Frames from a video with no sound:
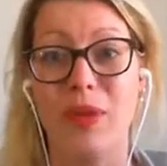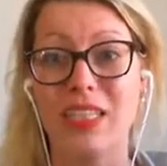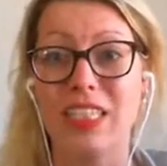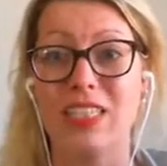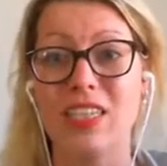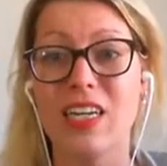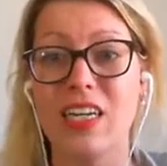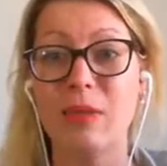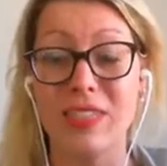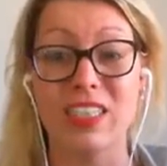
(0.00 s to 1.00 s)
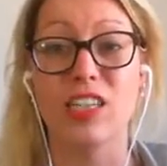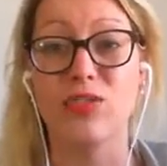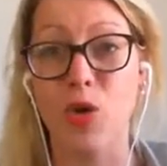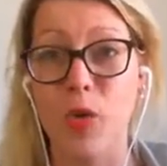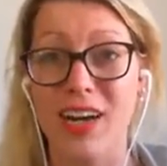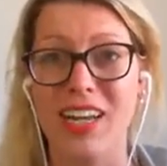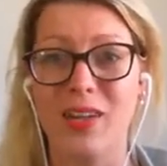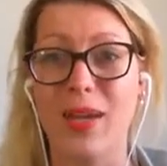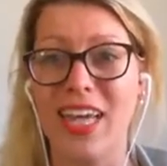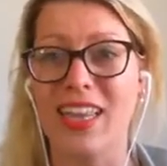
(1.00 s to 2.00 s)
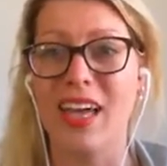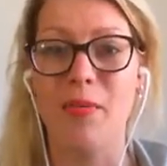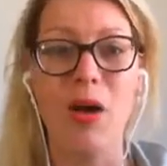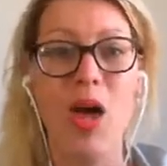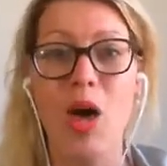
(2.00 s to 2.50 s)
businesses forward, and then making them